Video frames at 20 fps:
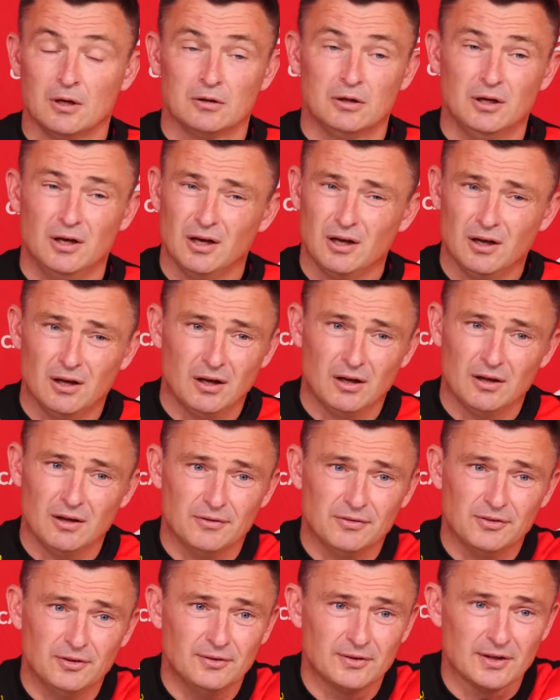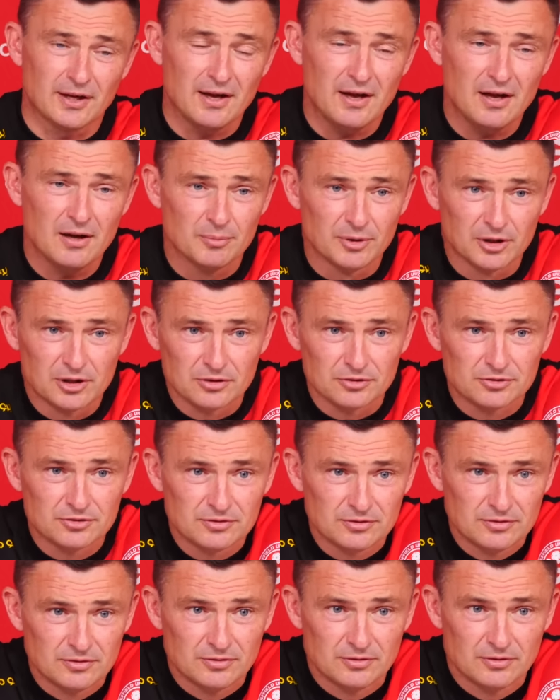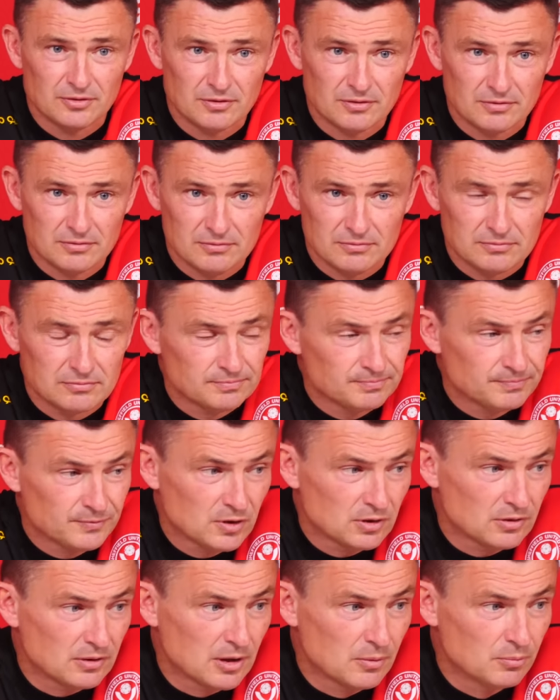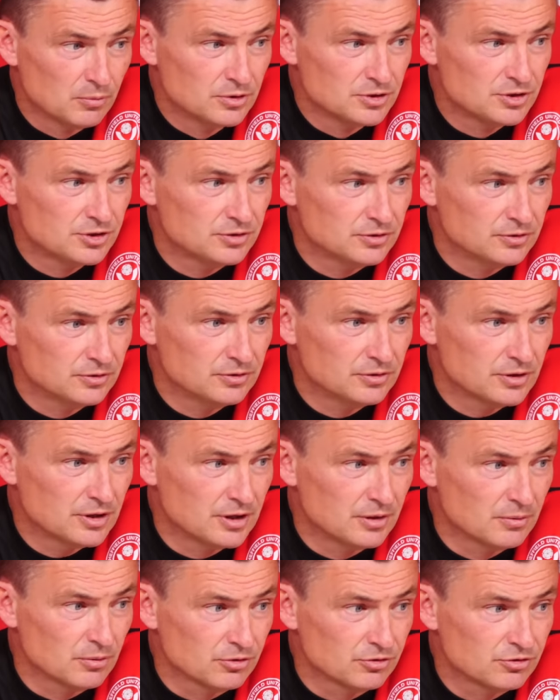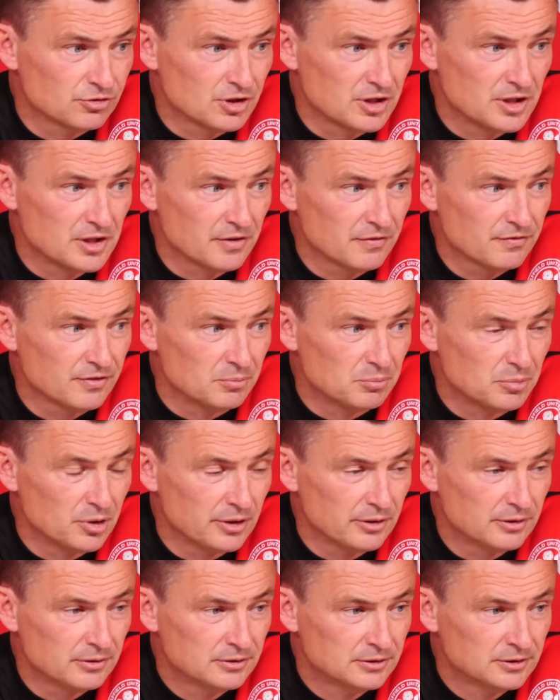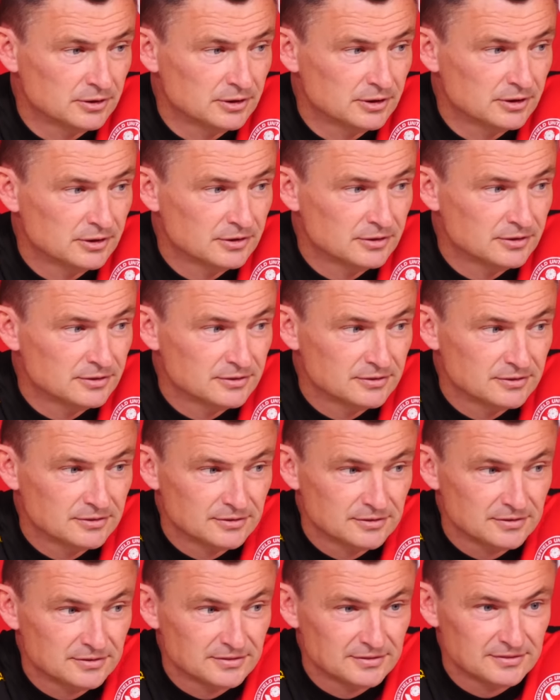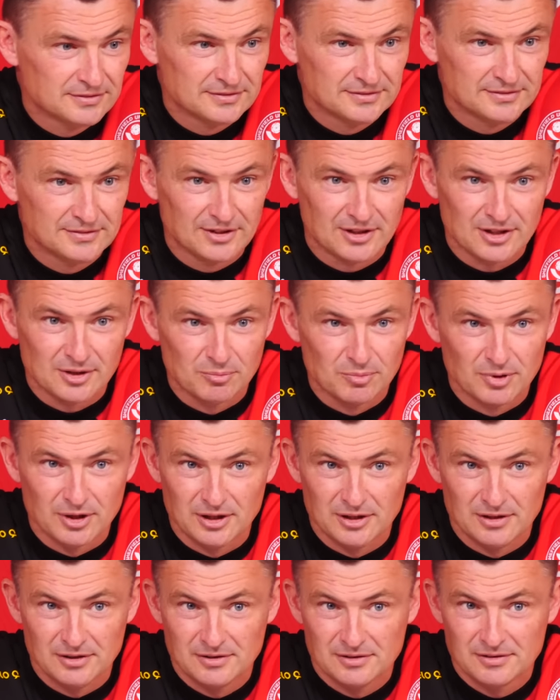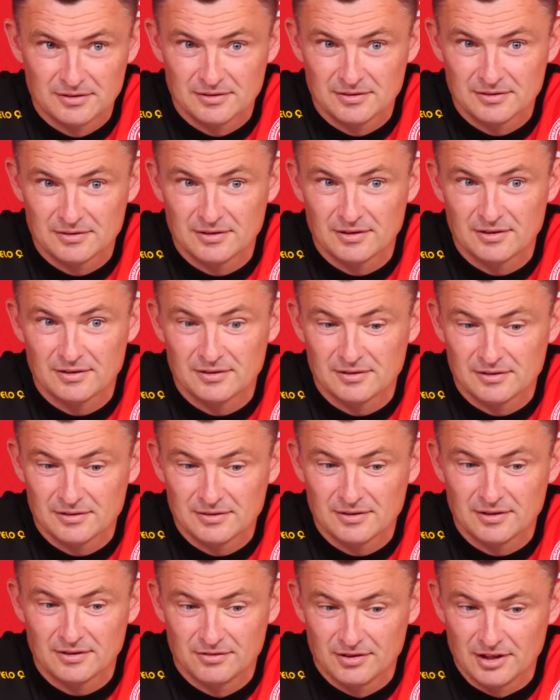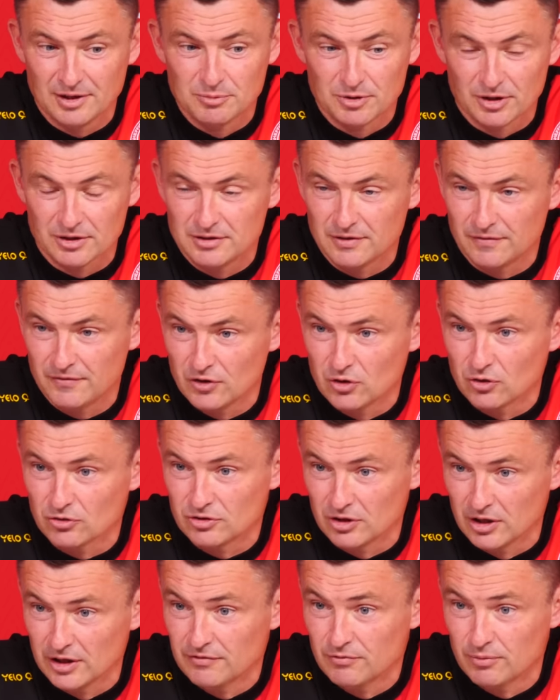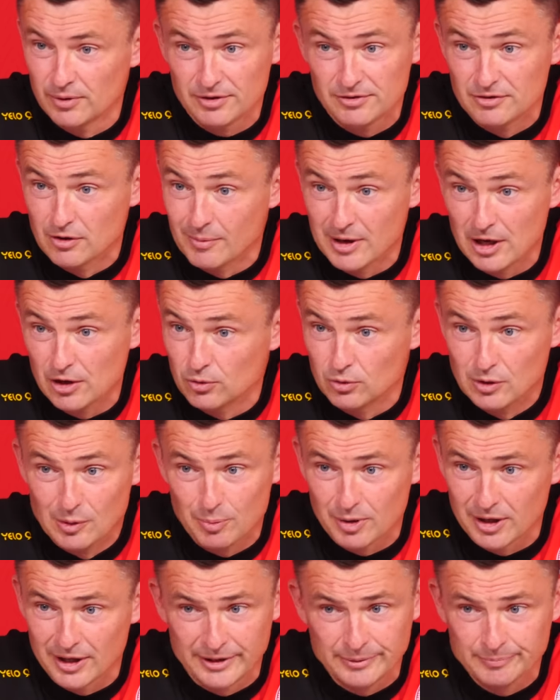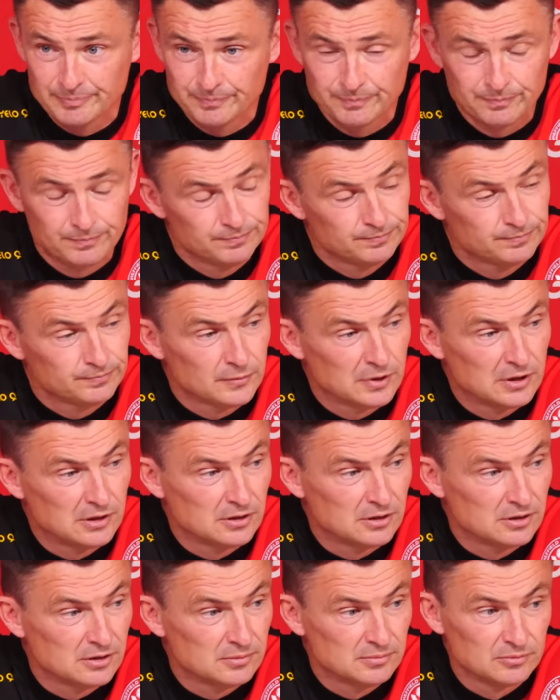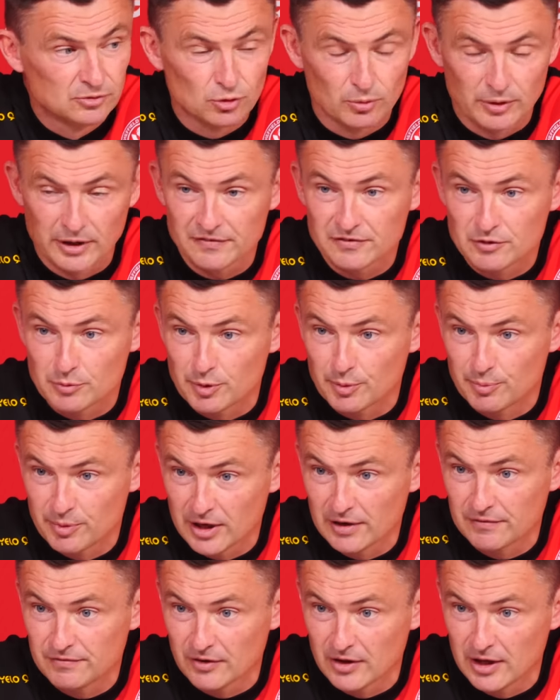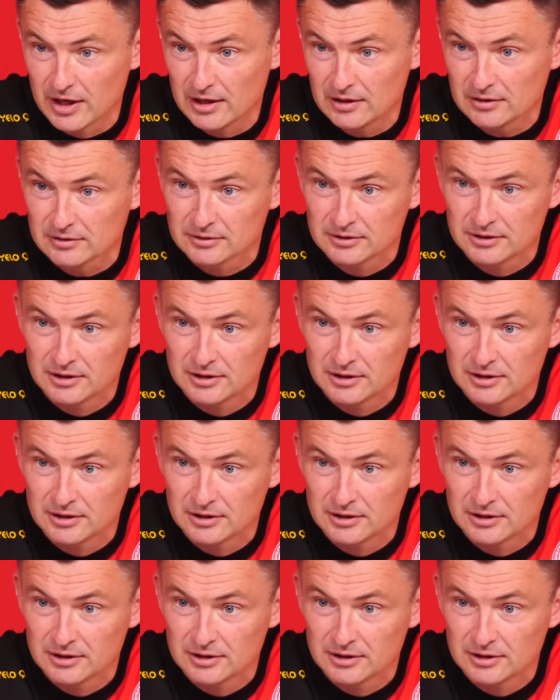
Yeah, I think they are because I don't know how much anyone's seen of them, but there can be a team that are difficult to live with no matter who they're playing. So we have to prepare for that.